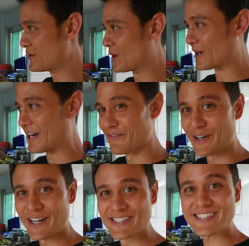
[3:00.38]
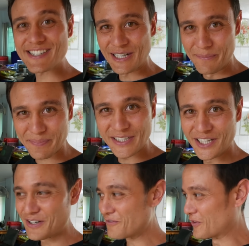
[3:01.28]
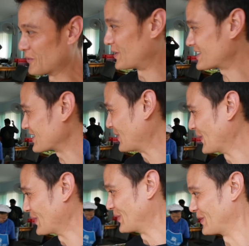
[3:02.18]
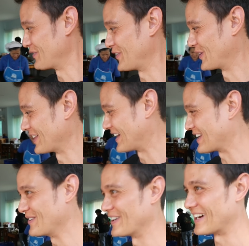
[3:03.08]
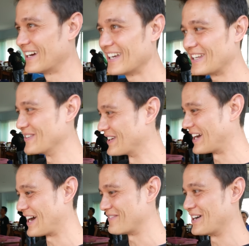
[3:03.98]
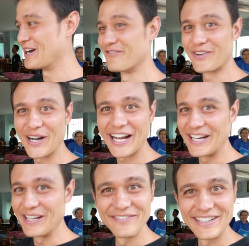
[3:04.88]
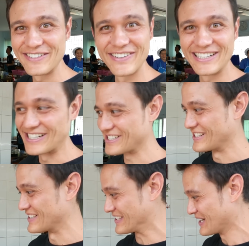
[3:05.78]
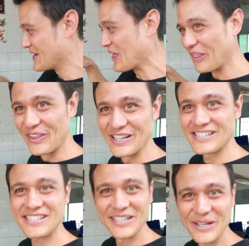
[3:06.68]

you are ever stumped for what to order, or for like you wanna have a variety of different dishes, this